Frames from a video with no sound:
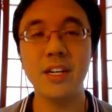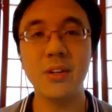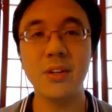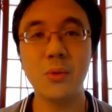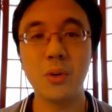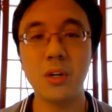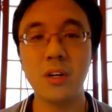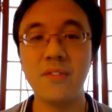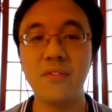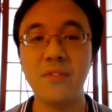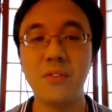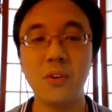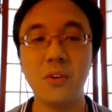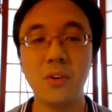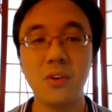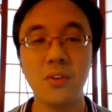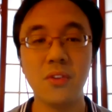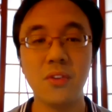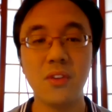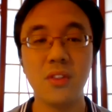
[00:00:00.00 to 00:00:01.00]
in order
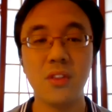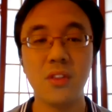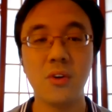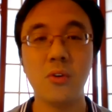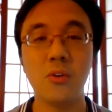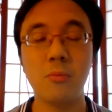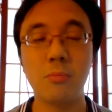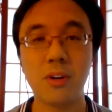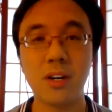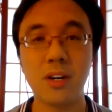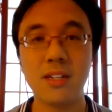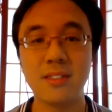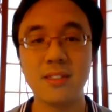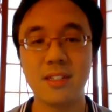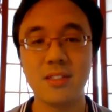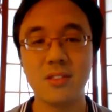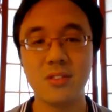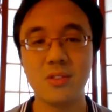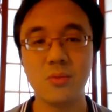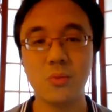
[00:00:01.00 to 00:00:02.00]
for the whole
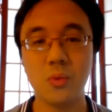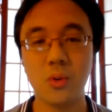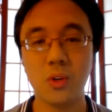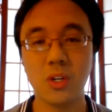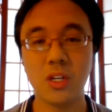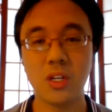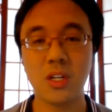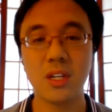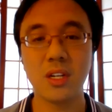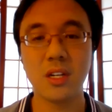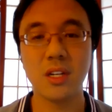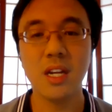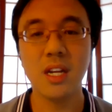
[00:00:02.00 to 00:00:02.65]
process to work.